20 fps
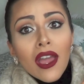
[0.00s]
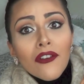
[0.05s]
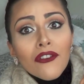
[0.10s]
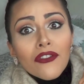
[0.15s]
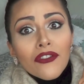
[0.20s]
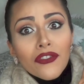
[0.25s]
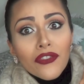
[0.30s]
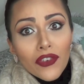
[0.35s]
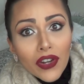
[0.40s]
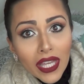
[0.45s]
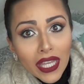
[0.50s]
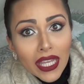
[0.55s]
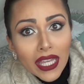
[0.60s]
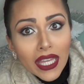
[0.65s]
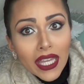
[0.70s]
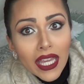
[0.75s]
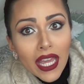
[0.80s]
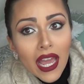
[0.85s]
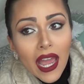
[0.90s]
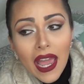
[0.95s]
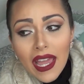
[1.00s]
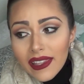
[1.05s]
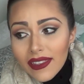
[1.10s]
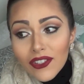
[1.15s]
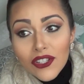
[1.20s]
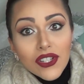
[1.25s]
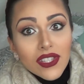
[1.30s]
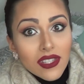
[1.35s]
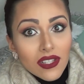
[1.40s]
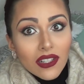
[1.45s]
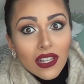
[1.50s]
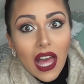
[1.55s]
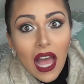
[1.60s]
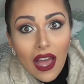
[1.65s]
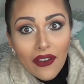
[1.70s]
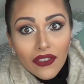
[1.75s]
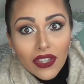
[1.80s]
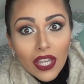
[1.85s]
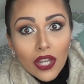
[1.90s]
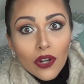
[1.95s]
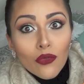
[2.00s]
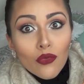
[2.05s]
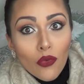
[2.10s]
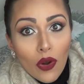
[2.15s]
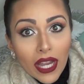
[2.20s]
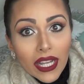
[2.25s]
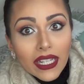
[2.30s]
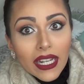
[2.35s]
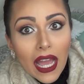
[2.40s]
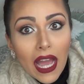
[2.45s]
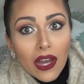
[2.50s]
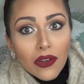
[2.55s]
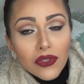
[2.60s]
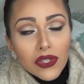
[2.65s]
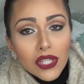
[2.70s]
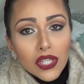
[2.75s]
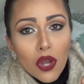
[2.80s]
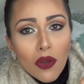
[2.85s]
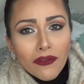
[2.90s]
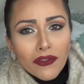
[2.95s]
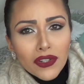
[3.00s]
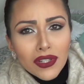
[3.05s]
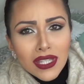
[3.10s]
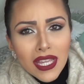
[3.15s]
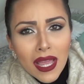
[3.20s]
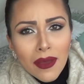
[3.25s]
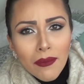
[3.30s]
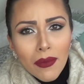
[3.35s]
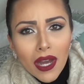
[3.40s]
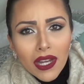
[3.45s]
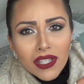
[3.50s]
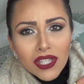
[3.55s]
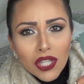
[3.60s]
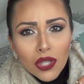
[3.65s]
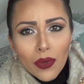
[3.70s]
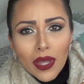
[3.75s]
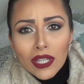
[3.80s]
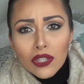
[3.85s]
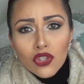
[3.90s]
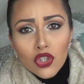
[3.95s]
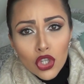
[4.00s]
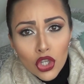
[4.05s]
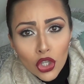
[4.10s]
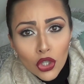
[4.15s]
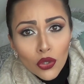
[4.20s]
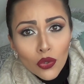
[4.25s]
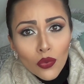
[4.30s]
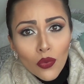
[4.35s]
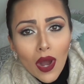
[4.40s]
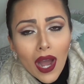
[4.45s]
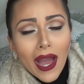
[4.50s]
free, and they're still having it right now. So for 10 bucks you get two.